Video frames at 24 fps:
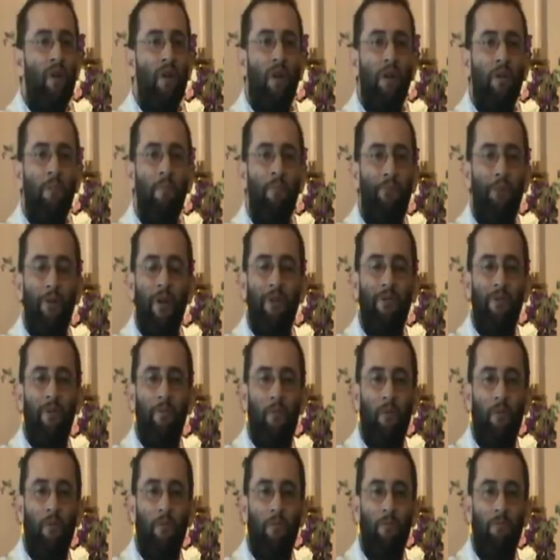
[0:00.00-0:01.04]
that we are
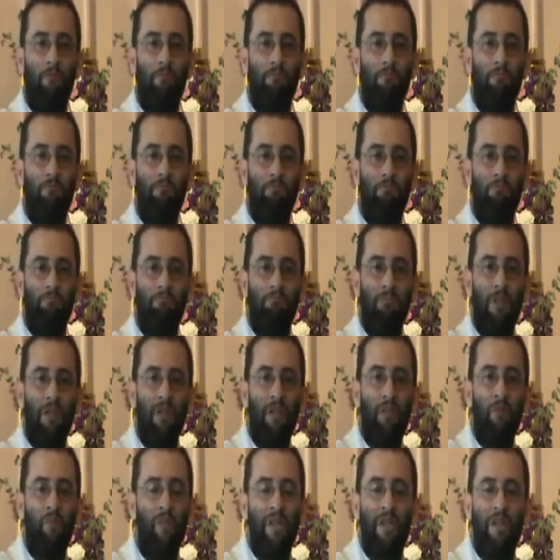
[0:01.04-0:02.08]
impregnable, and that